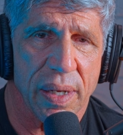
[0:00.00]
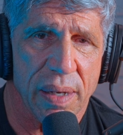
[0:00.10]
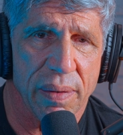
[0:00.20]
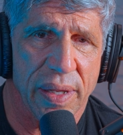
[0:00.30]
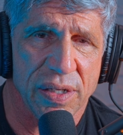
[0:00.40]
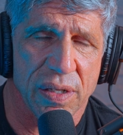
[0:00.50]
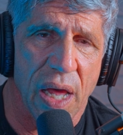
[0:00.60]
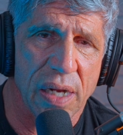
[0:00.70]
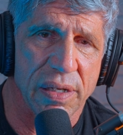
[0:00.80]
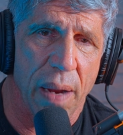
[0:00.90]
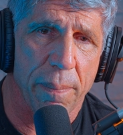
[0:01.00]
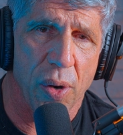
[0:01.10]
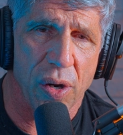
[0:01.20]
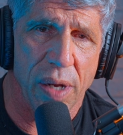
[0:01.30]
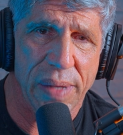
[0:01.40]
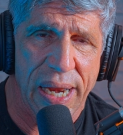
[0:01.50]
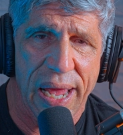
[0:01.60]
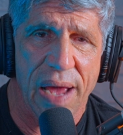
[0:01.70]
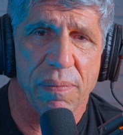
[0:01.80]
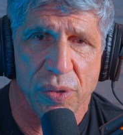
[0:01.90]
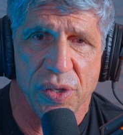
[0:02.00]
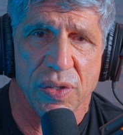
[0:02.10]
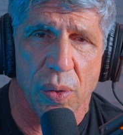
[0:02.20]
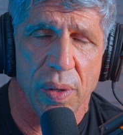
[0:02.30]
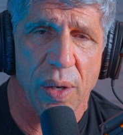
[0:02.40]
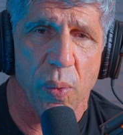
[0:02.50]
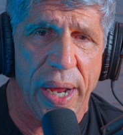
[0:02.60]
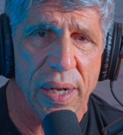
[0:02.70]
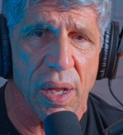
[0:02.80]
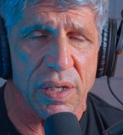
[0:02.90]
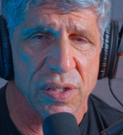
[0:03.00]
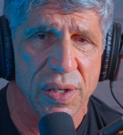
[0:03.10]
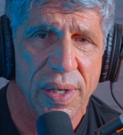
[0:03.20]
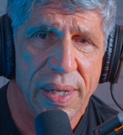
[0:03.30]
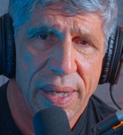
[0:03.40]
this lockdown program that I have, which is a weight loss